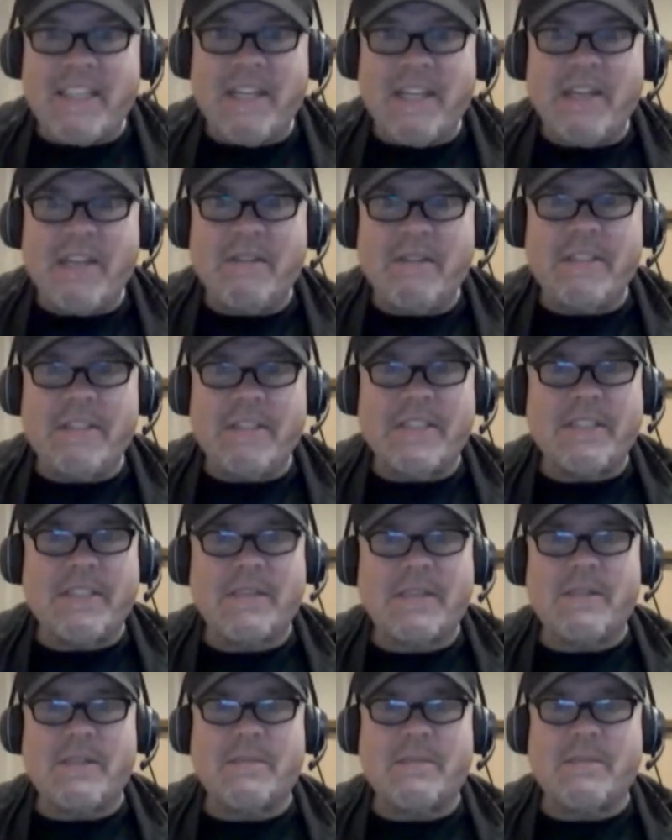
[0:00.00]

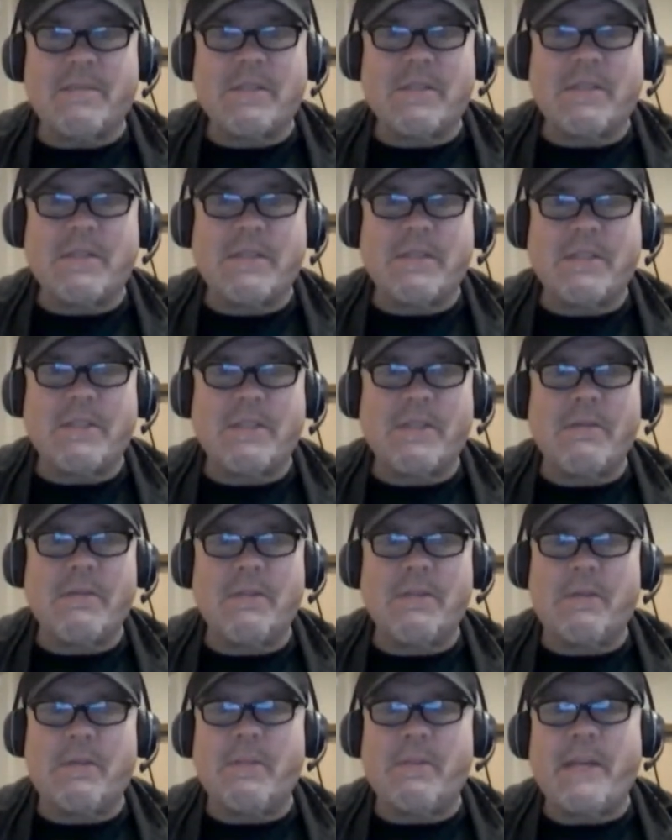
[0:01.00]
It's
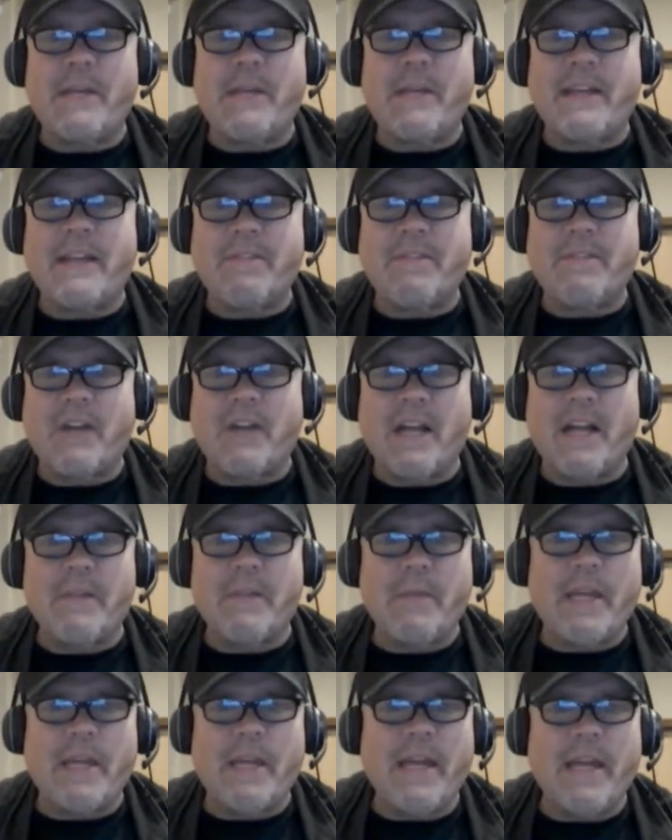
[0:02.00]
2-3 weeks after
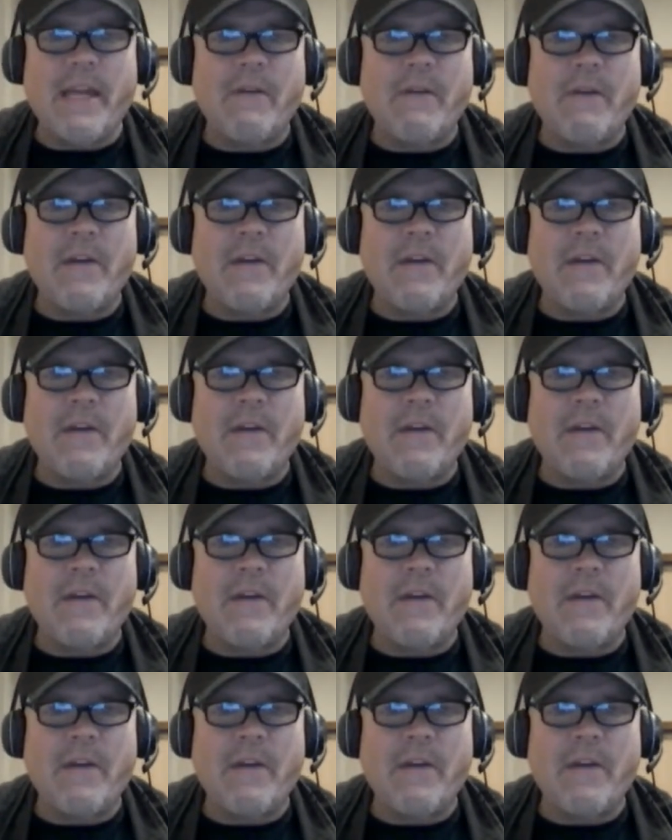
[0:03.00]
Halloween now,